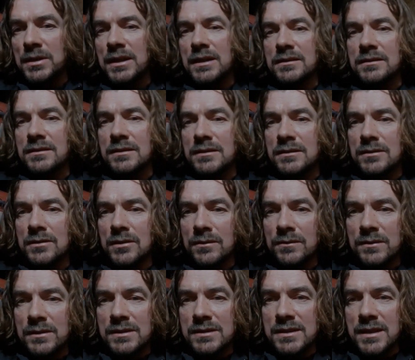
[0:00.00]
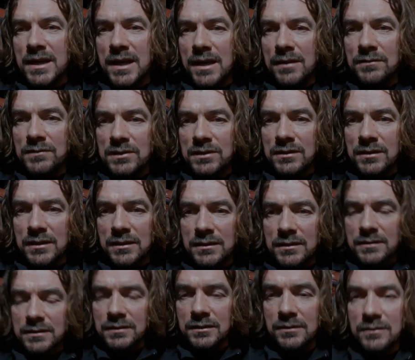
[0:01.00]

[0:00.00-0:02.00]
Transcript: better than a novice at everything